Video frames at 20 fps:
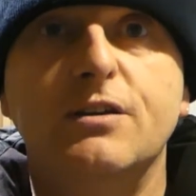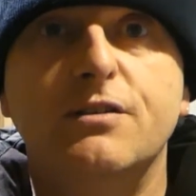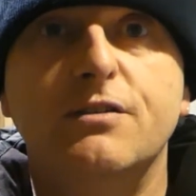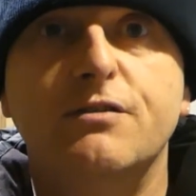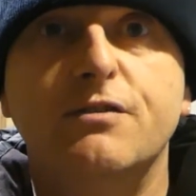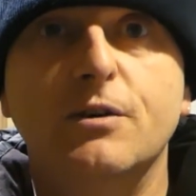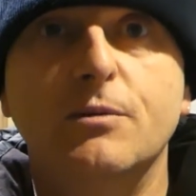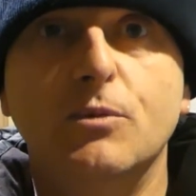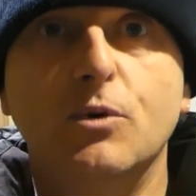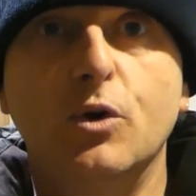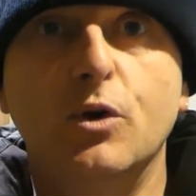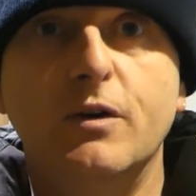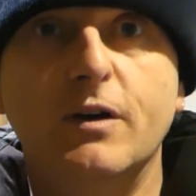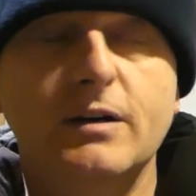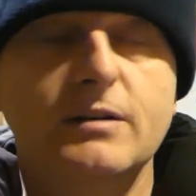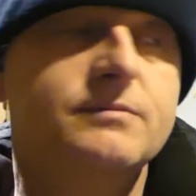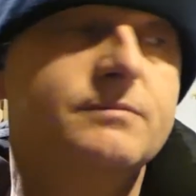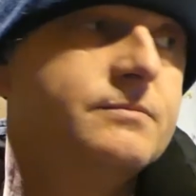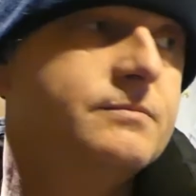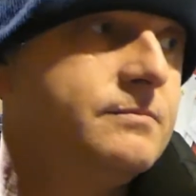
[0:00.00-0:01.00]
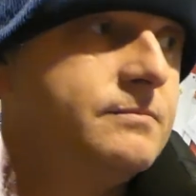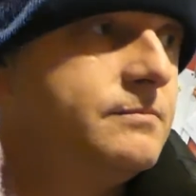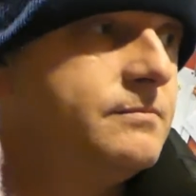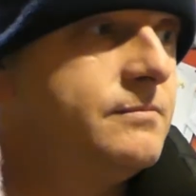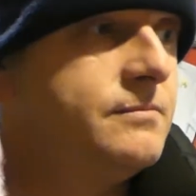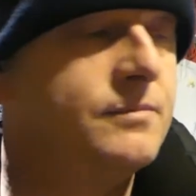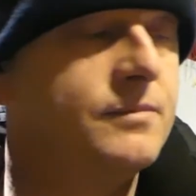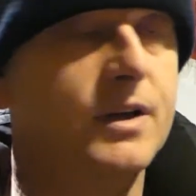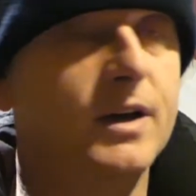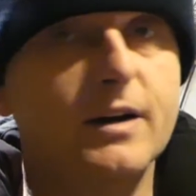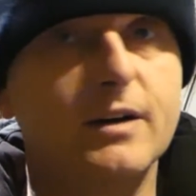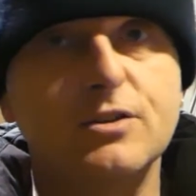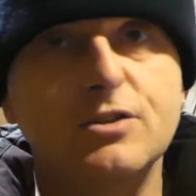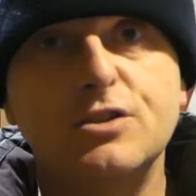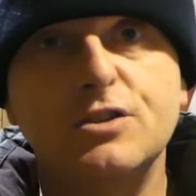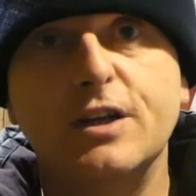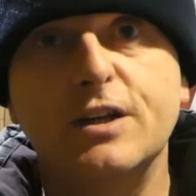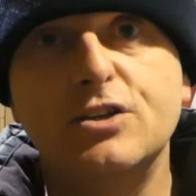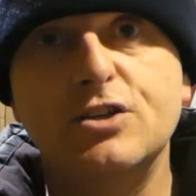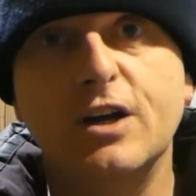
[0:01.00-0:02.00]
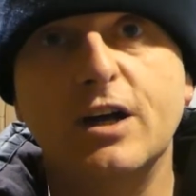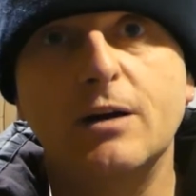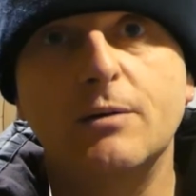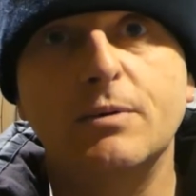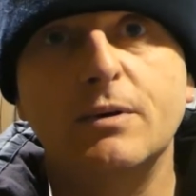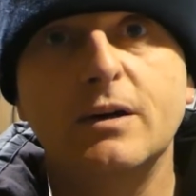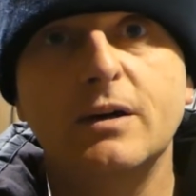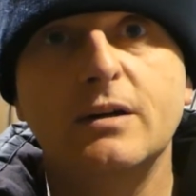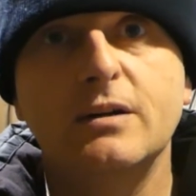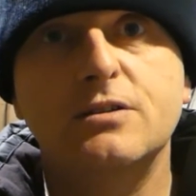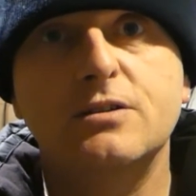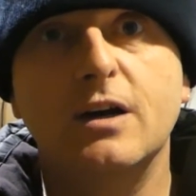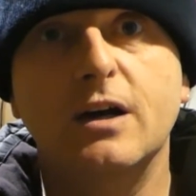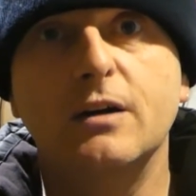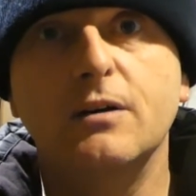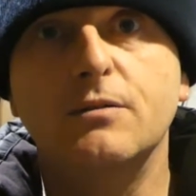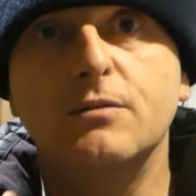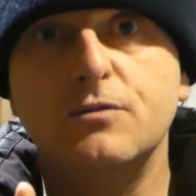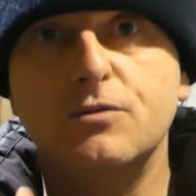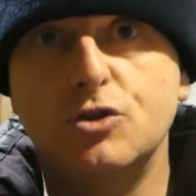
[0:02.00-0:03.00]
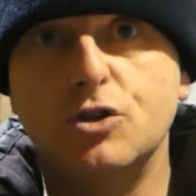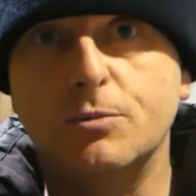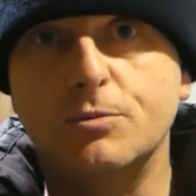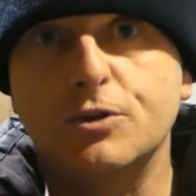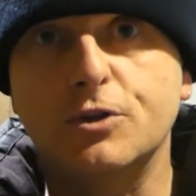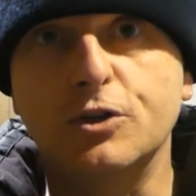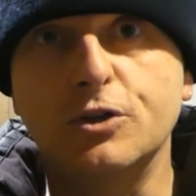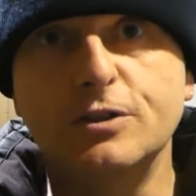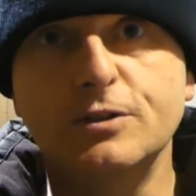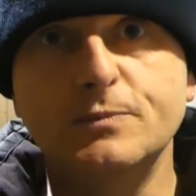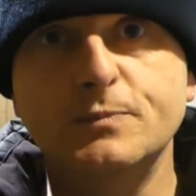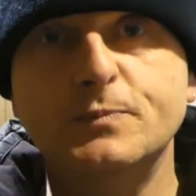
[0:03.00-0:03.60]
from Mora that I can stitch up, so job's a good one.